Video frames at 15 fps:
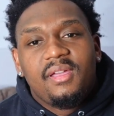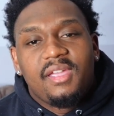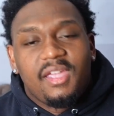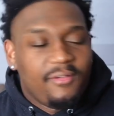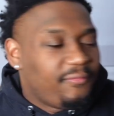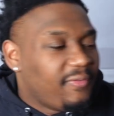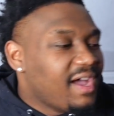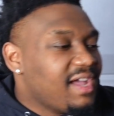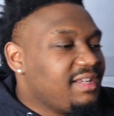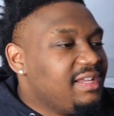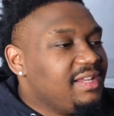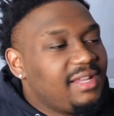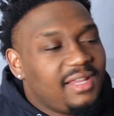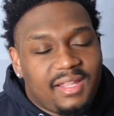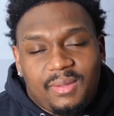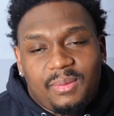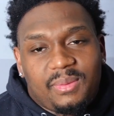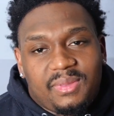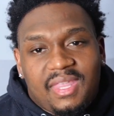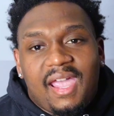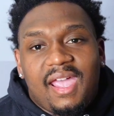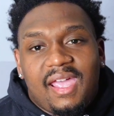if I did
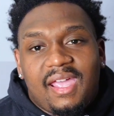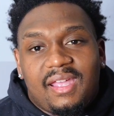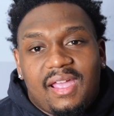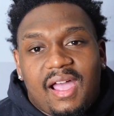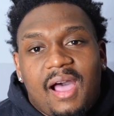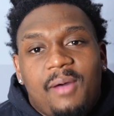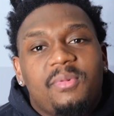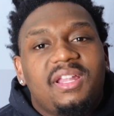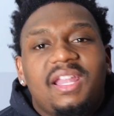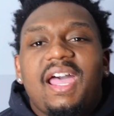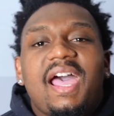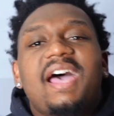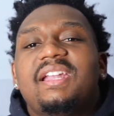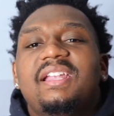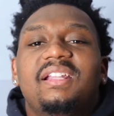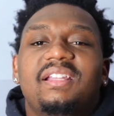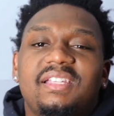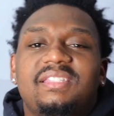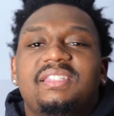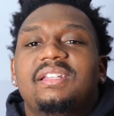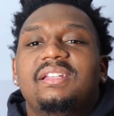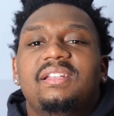that, I'm glad I didn't
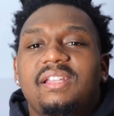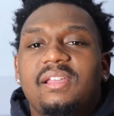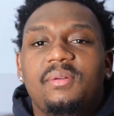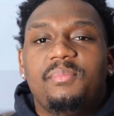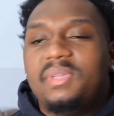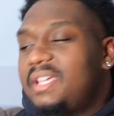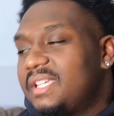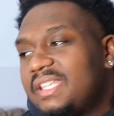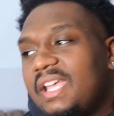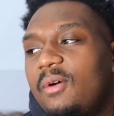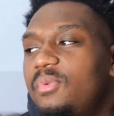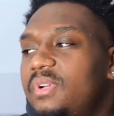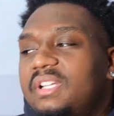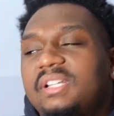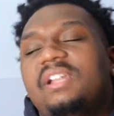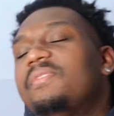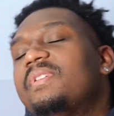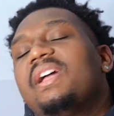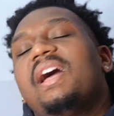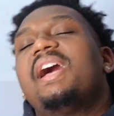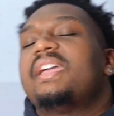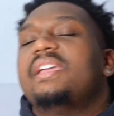listen to them because I would have never
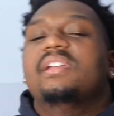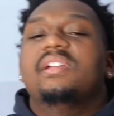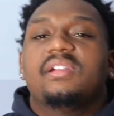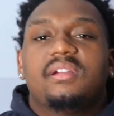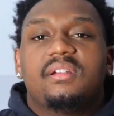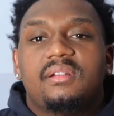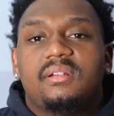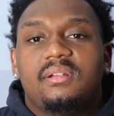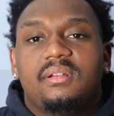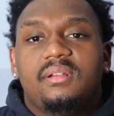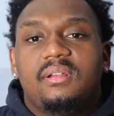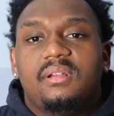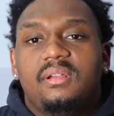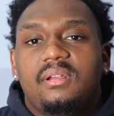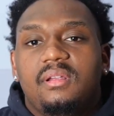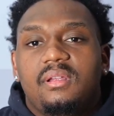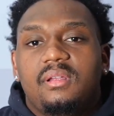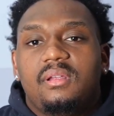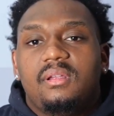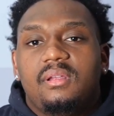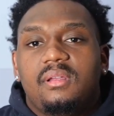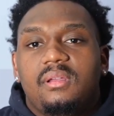got here.
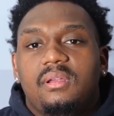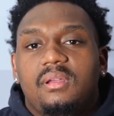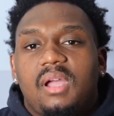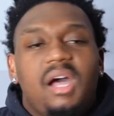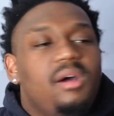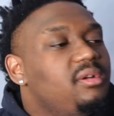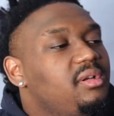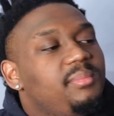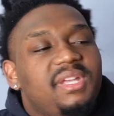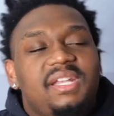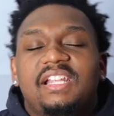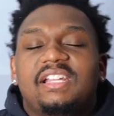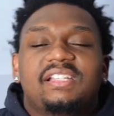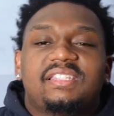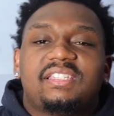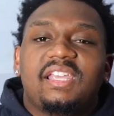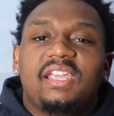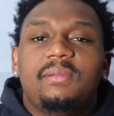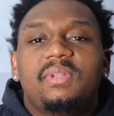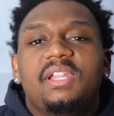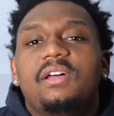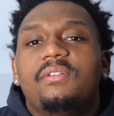I would have been at the
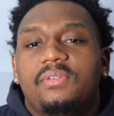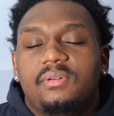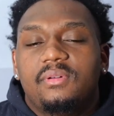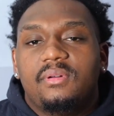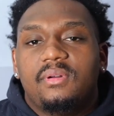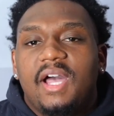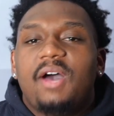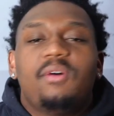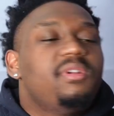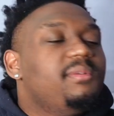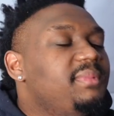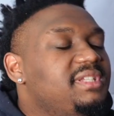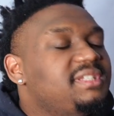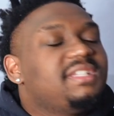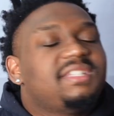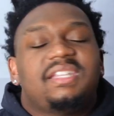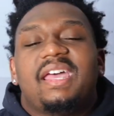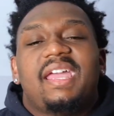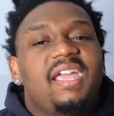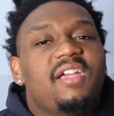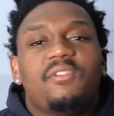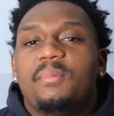same level. I would have been just
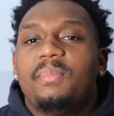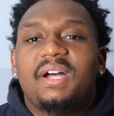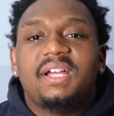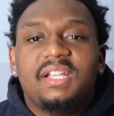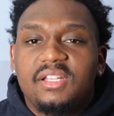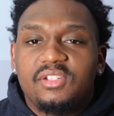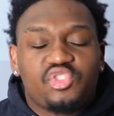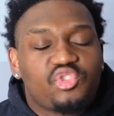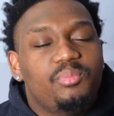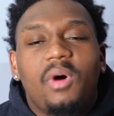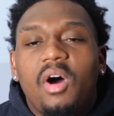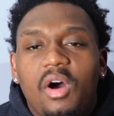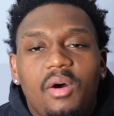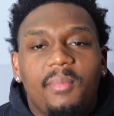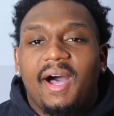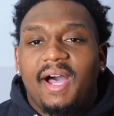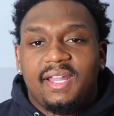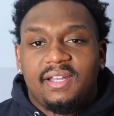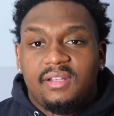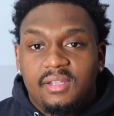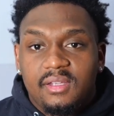like everybody else, small-minded.